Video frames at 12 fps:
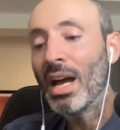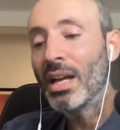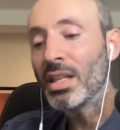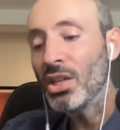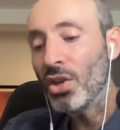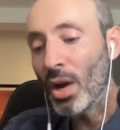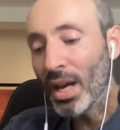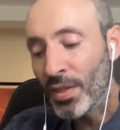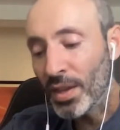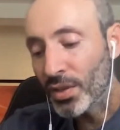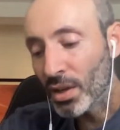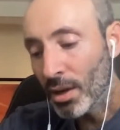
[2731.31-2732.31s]
You know, I
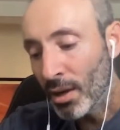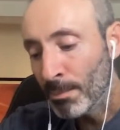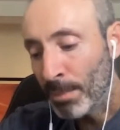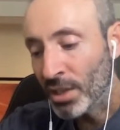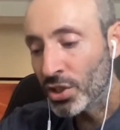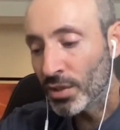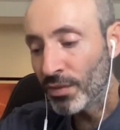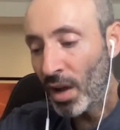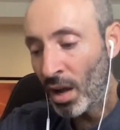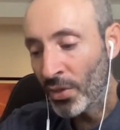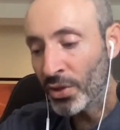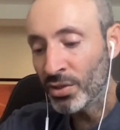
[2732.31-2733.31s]
think there are a bunch of
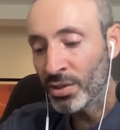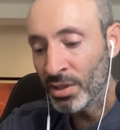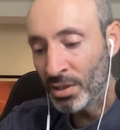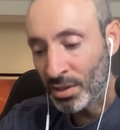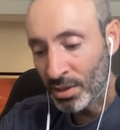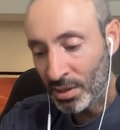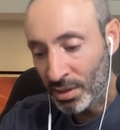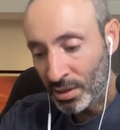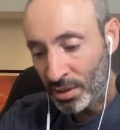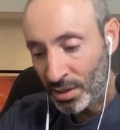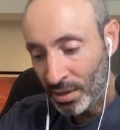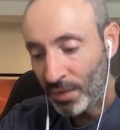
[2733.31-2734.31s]
other
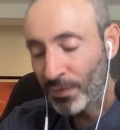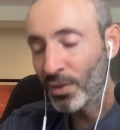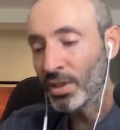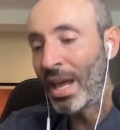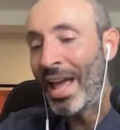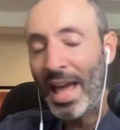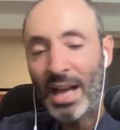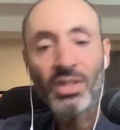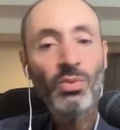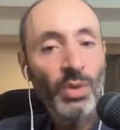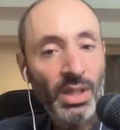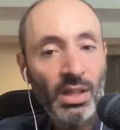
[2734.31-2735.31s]
different hacks
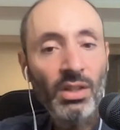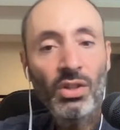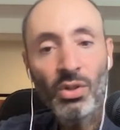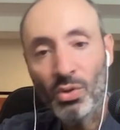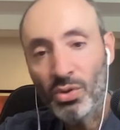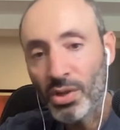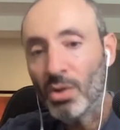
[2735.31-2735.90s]
we can use.